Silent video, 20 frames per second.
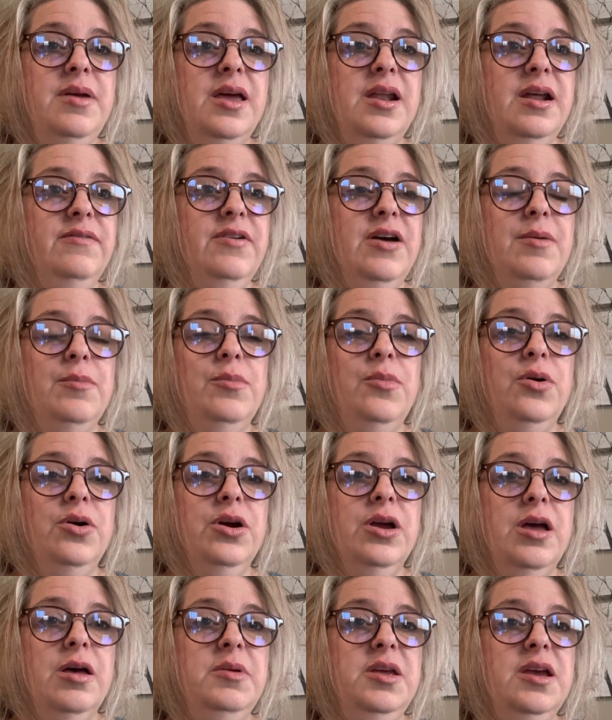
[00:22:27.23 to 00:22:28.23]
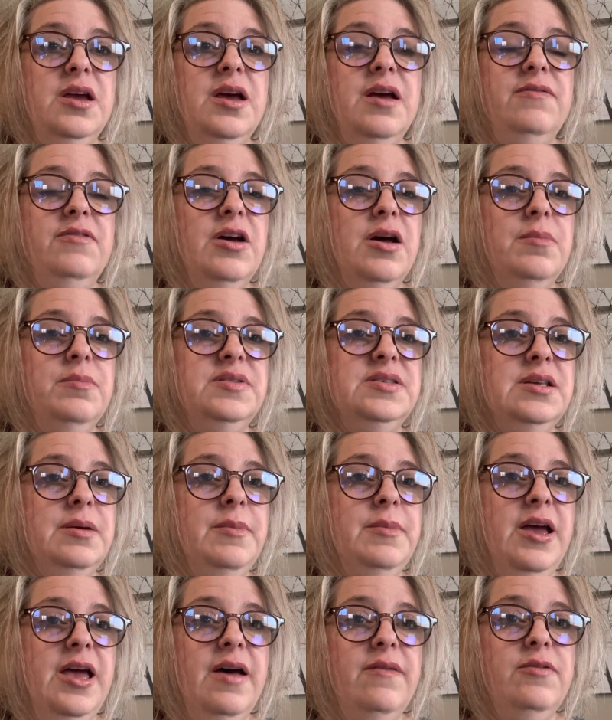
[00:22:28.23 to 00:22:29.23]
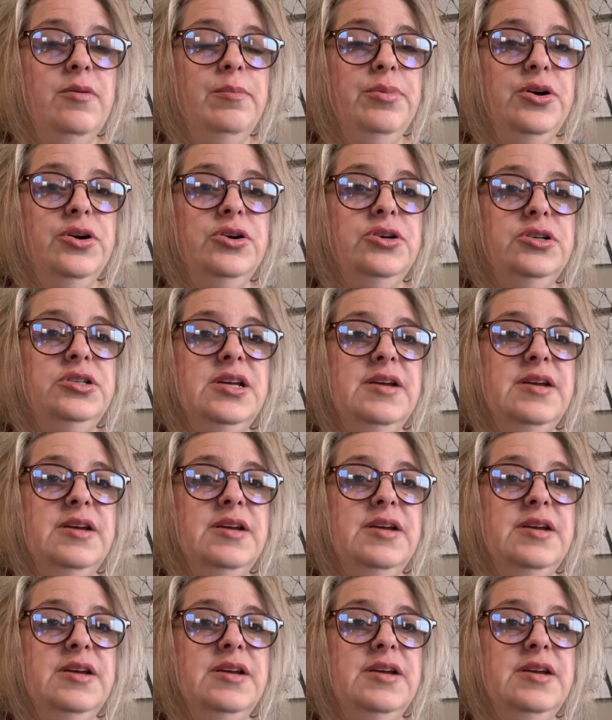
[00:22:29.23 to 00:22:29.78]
And I've got more coming. I've got some I haven't burned.